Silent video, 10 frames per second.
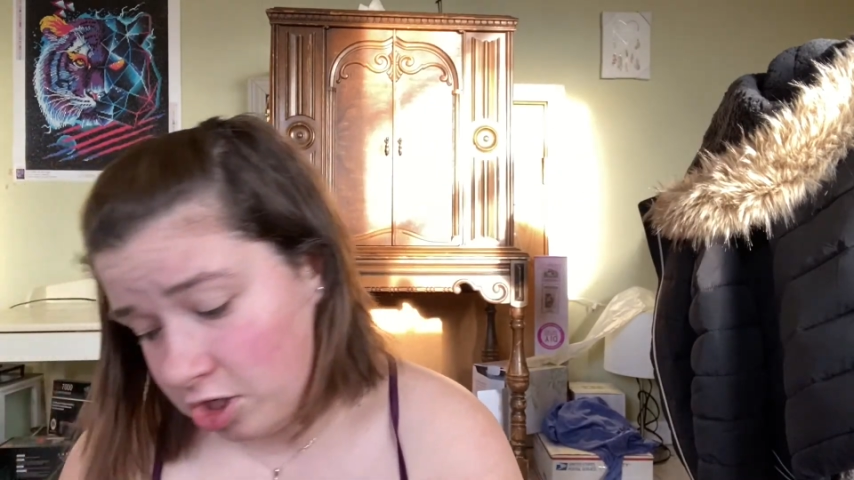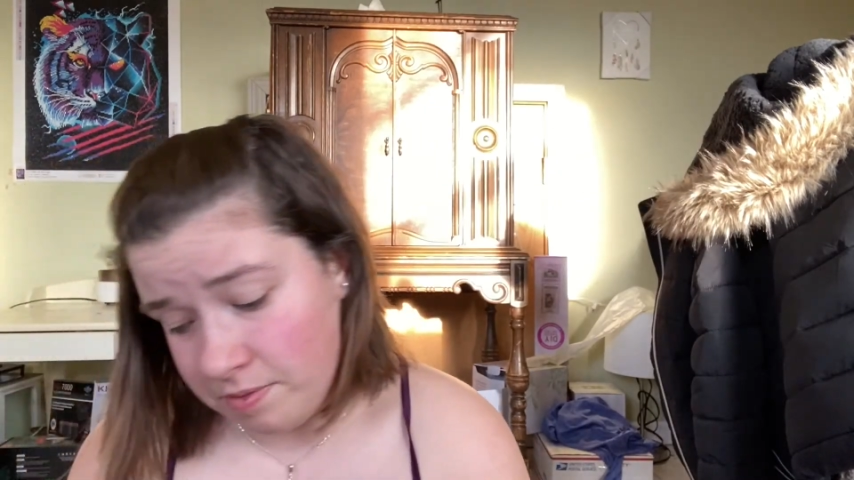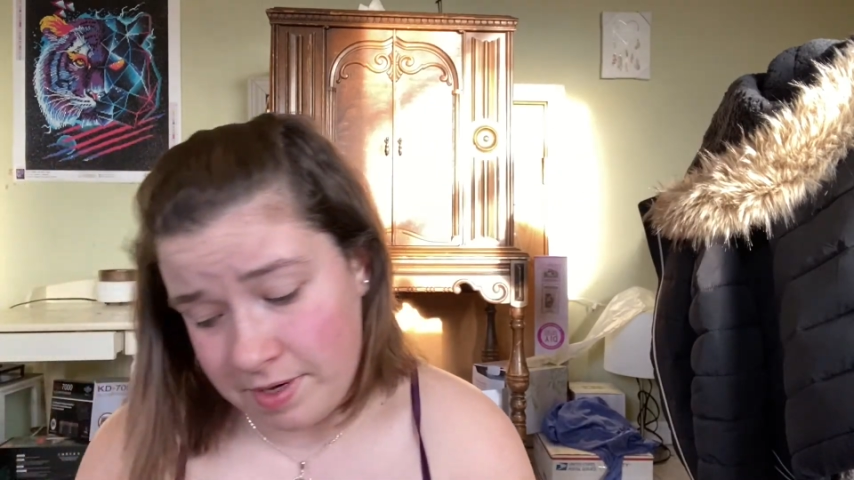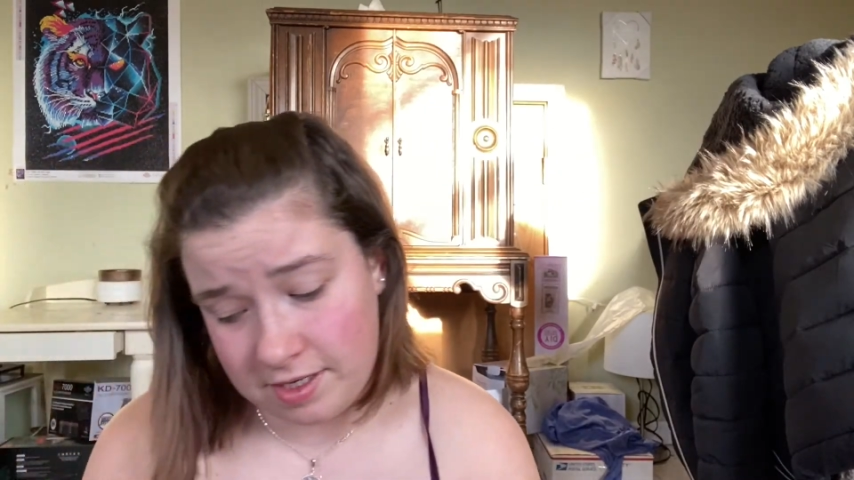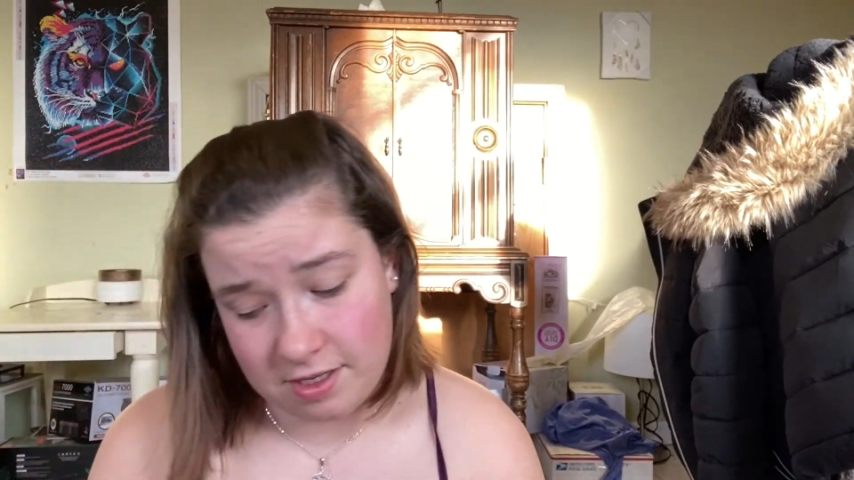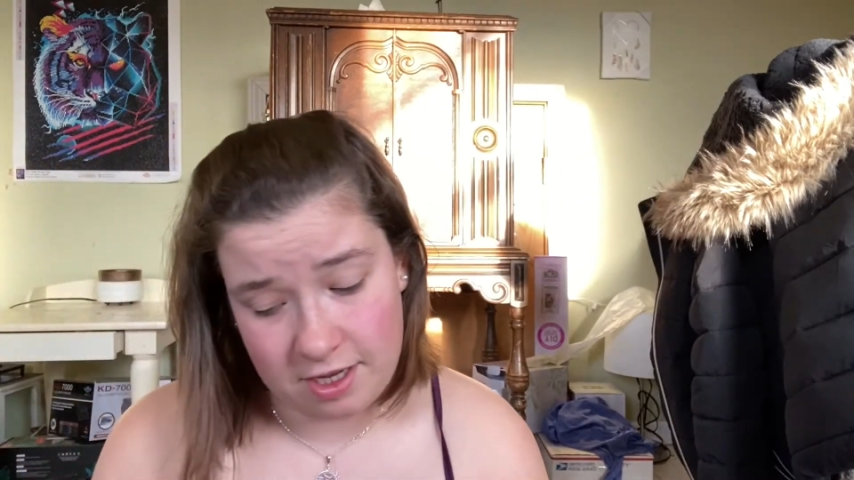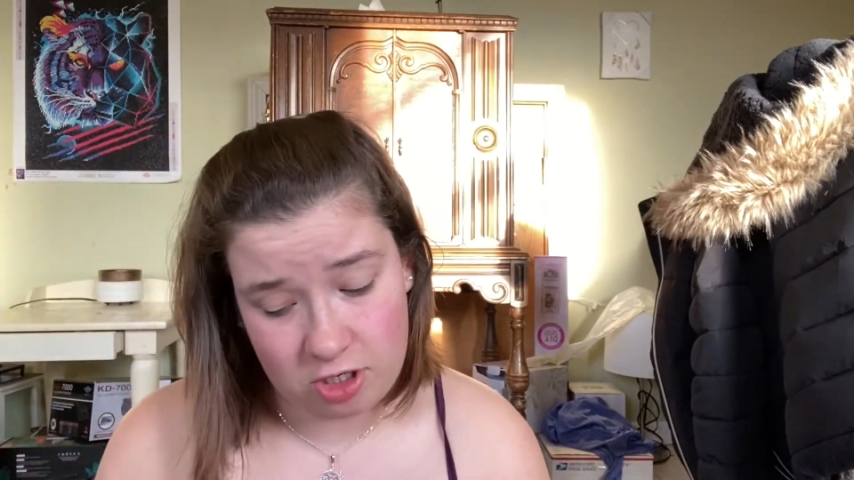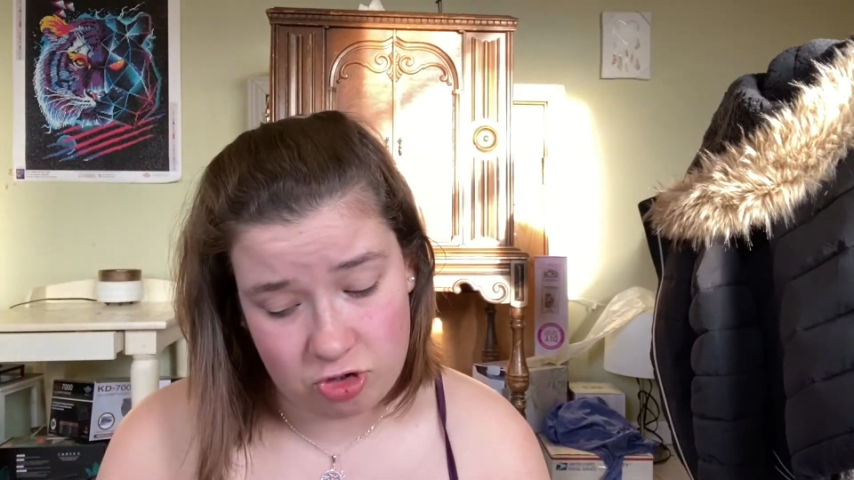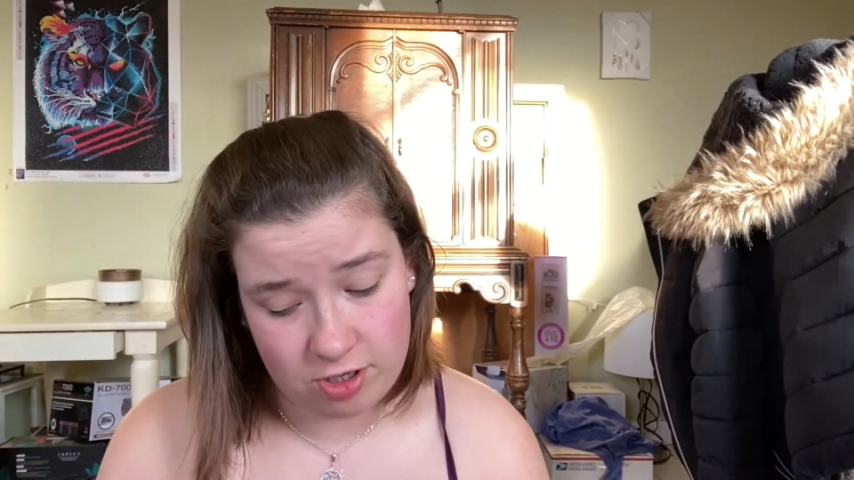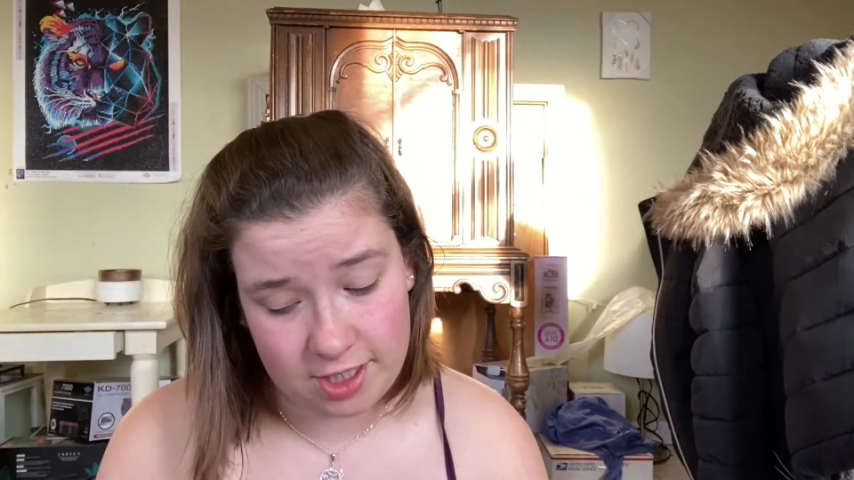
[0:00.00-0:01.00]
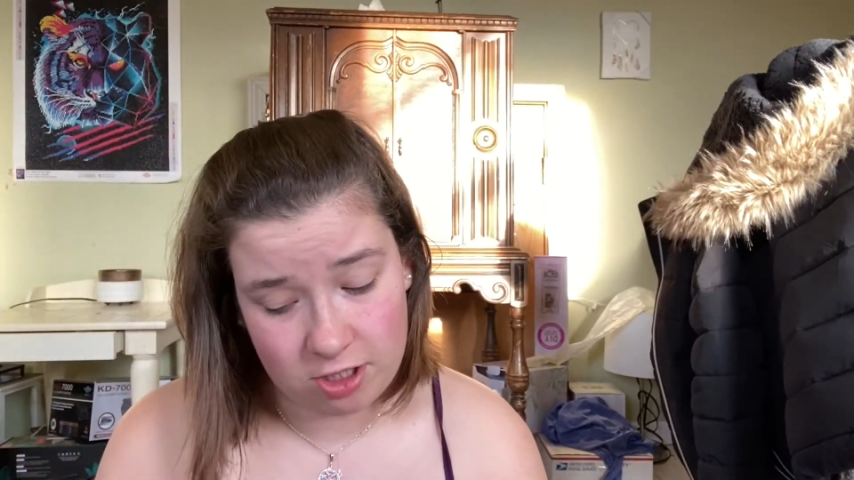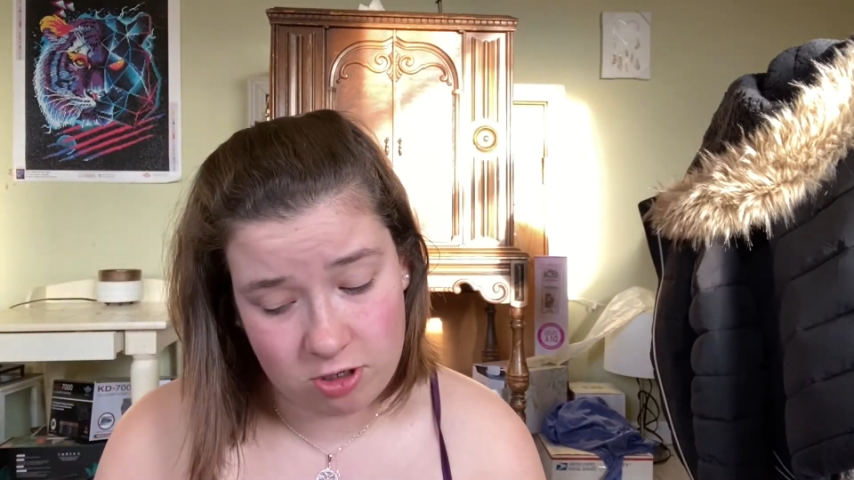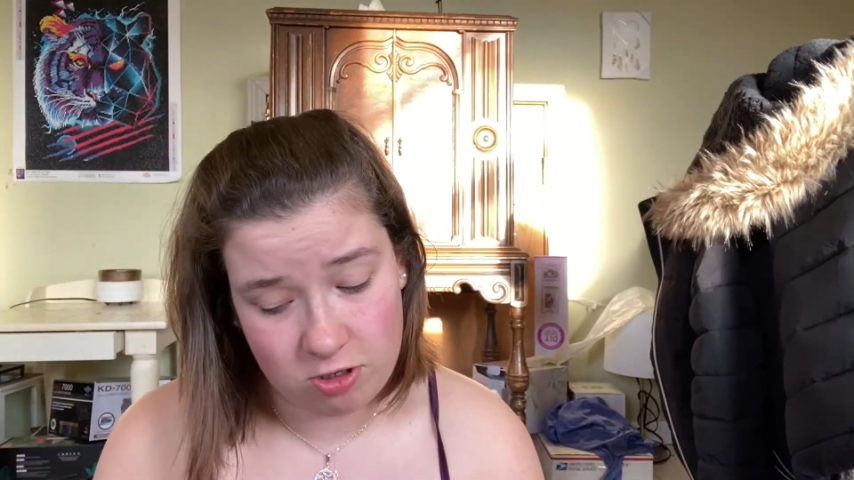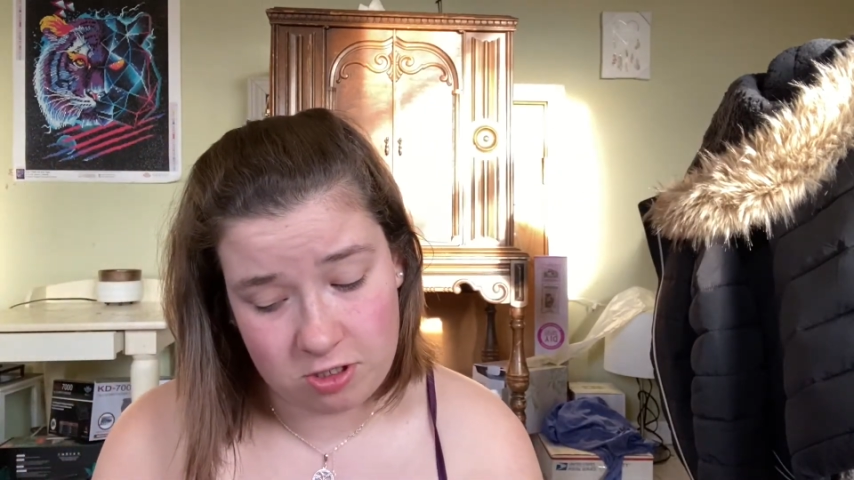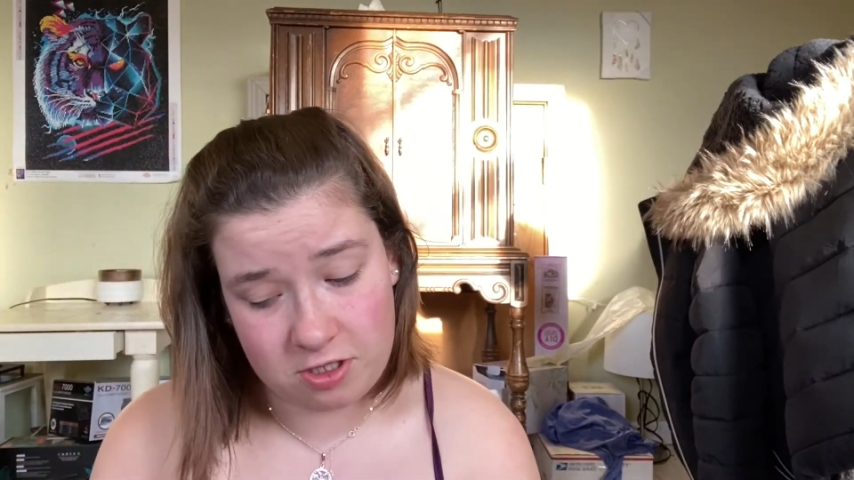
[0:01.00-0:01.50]
she makes like trig
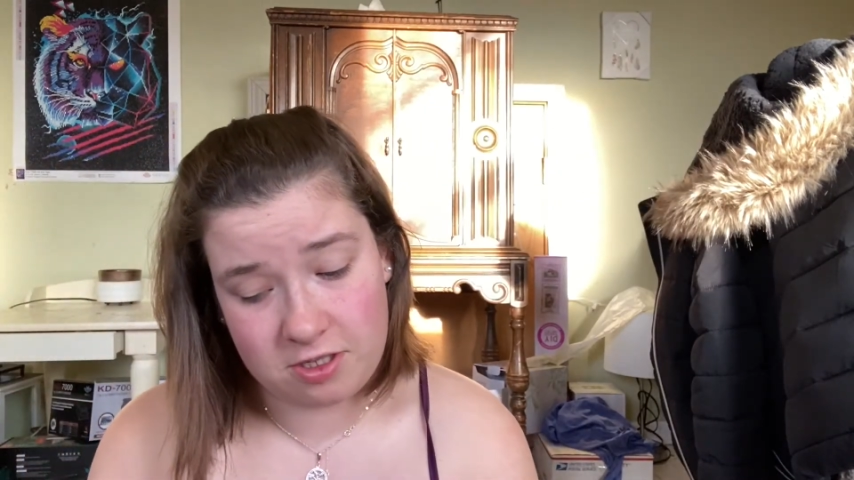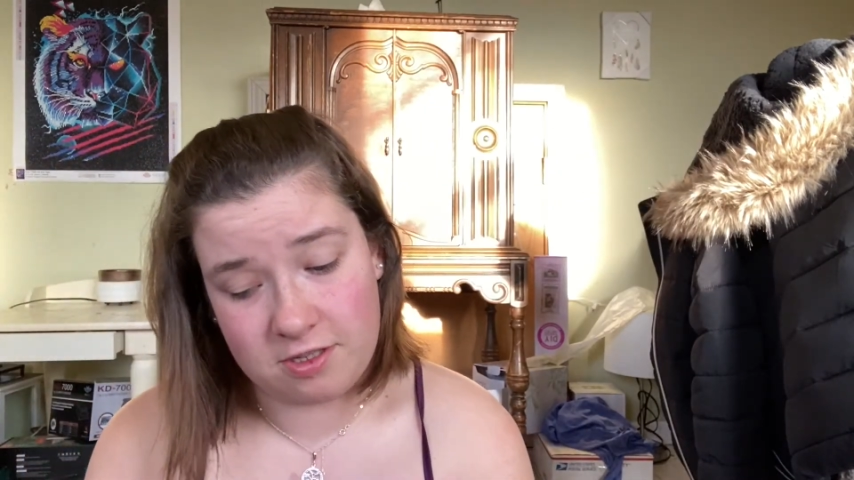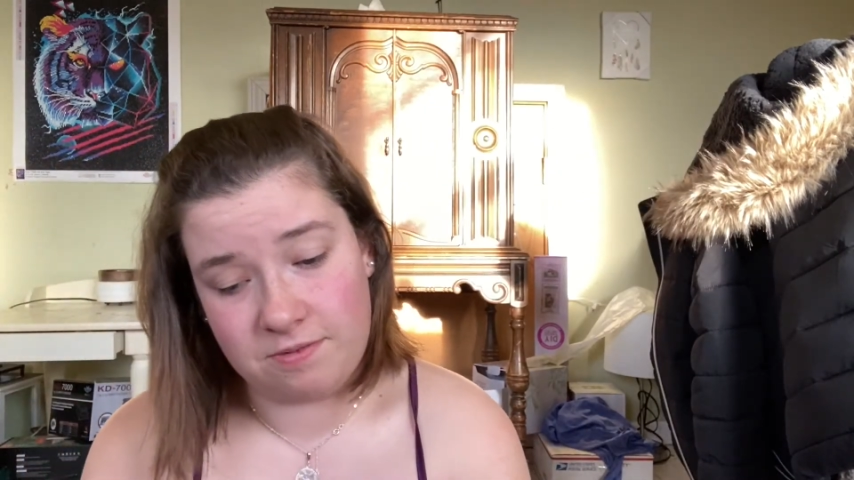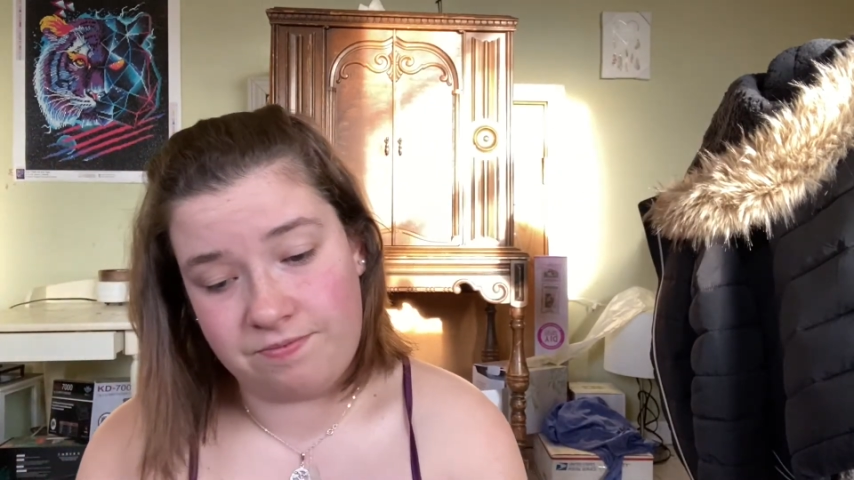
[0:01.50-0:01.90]
tarts